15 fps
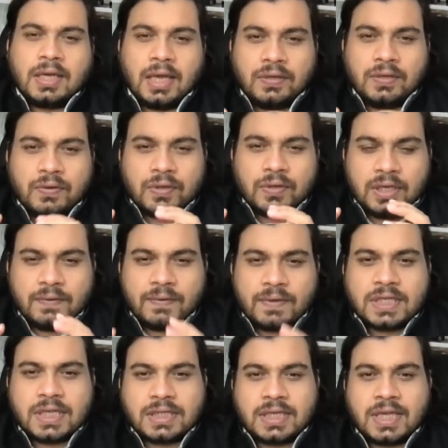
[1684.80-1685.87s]
Can you give
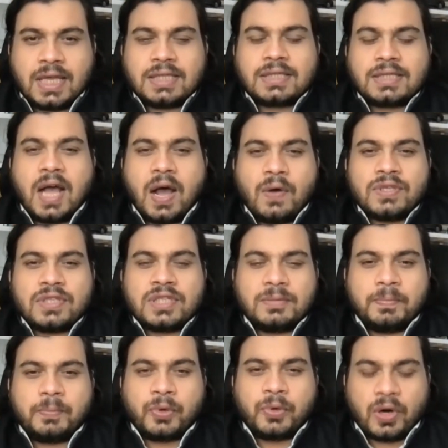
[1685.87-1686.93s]
us a sense, how is
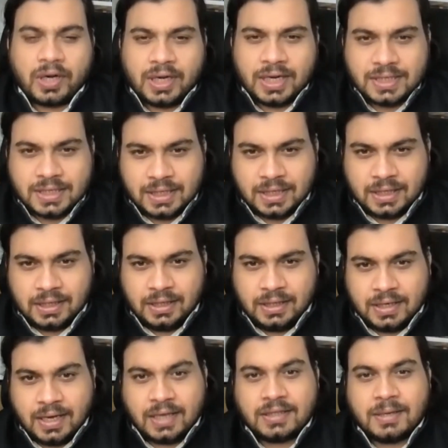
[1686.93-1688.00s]
it progressing
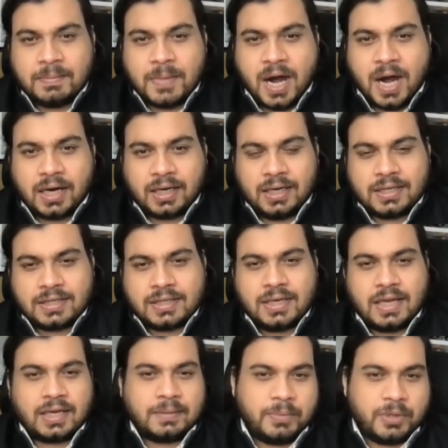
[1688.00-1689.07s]
in other markets
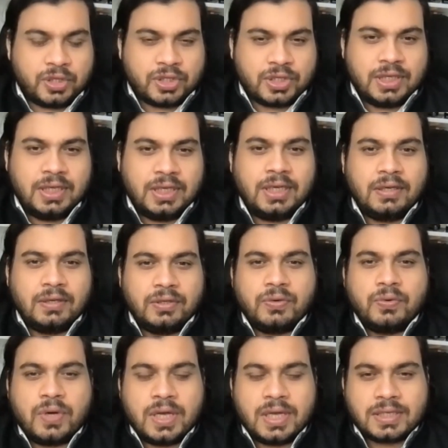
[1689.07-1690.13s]
like Brazil,
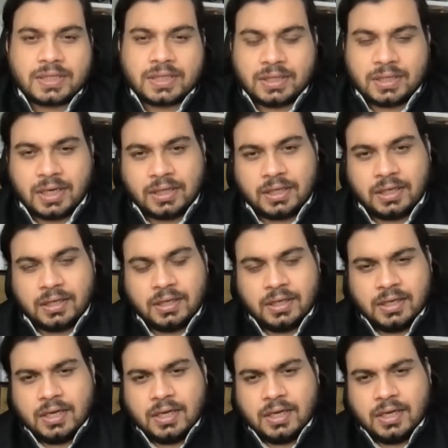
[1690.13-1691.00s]
US, and other